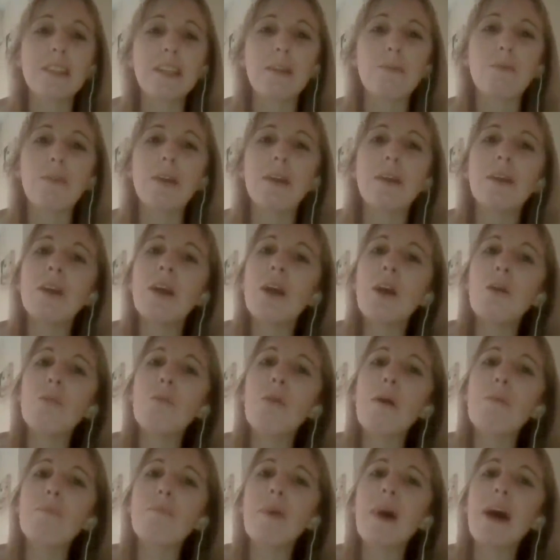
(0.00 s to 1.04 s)
And then we
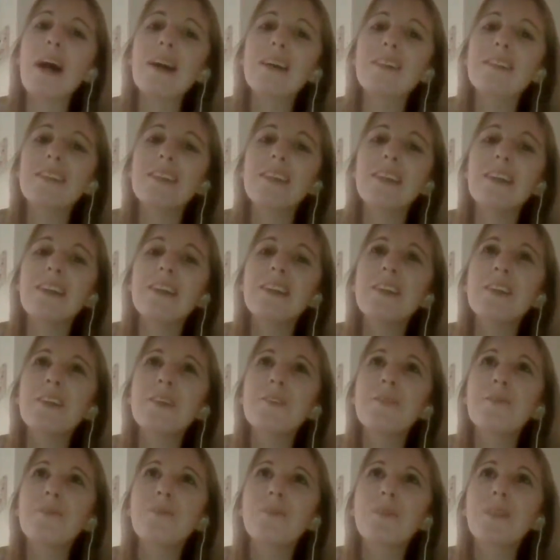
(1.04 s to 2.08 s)
went back to,
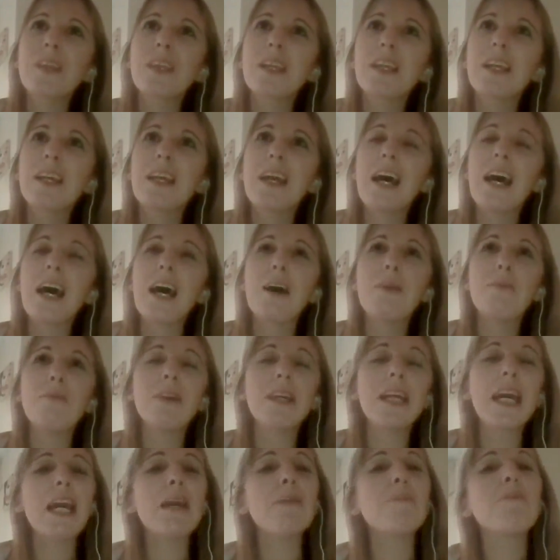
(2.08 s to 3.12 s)
we
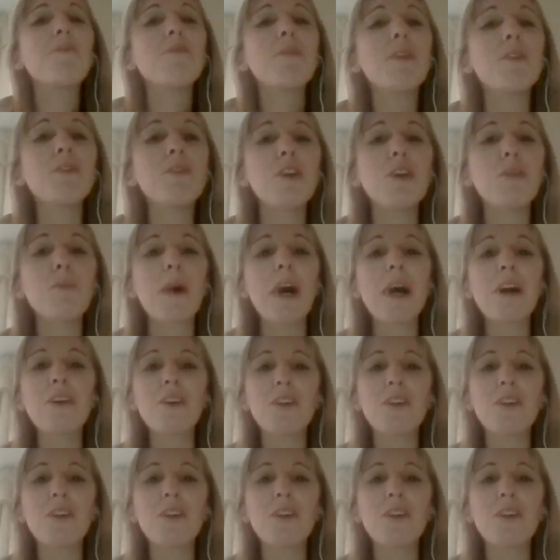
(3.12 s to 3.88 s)
flew back